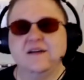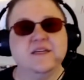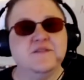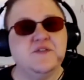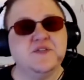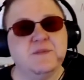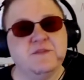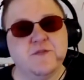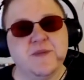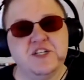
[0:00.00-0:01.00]
gives you some
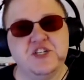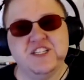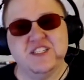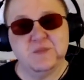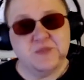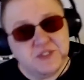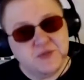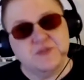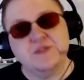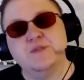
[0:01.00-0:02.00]
information, some
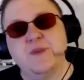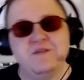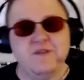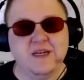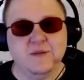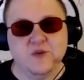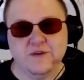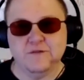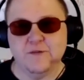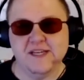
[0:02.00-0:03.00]
resources about finding more
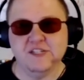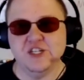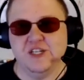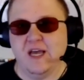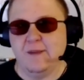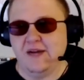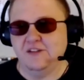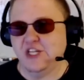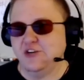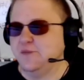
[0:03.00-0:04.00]
information about
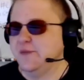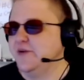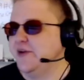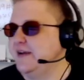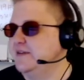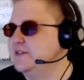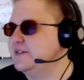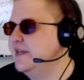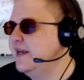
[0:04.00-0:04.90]
gendered pronouns